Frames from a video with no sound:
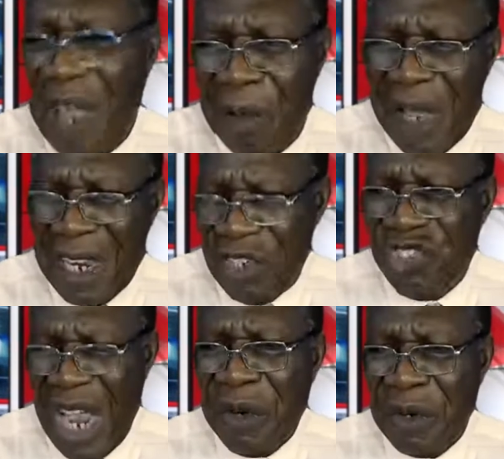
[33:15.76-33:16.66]
development
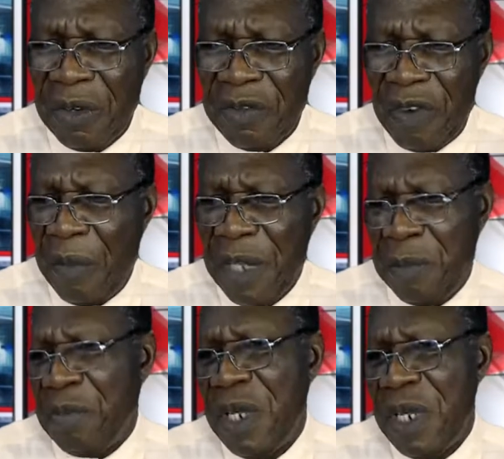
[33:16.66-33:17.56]
in general
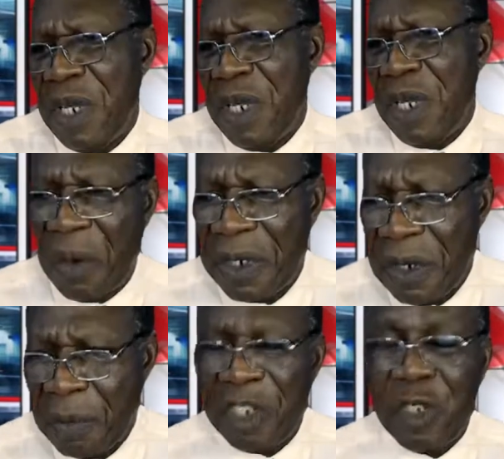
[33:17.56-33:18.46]
from the
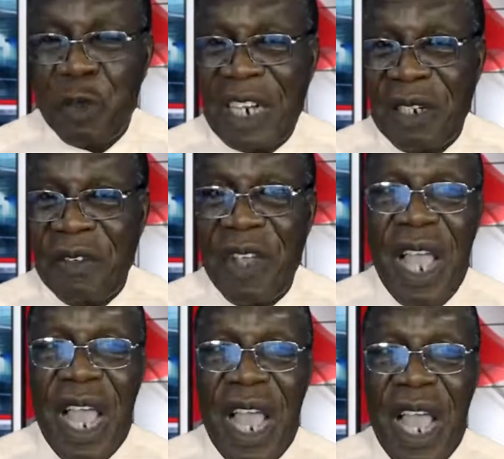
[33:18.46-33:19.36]
historical perspective?